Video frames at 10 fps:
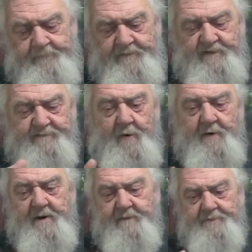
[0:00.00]
six
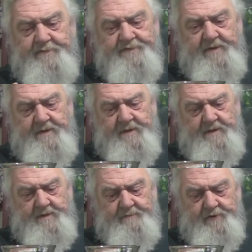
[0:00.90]
point eight
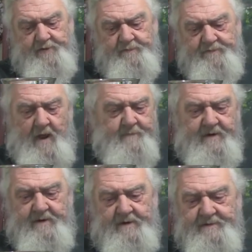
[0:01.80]
percent, beautiful. I
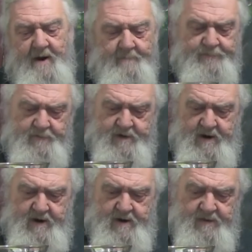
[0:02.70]
mean, a doubtful
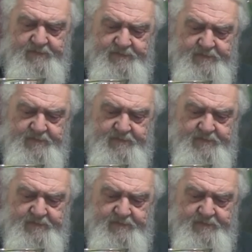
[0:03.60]
guess.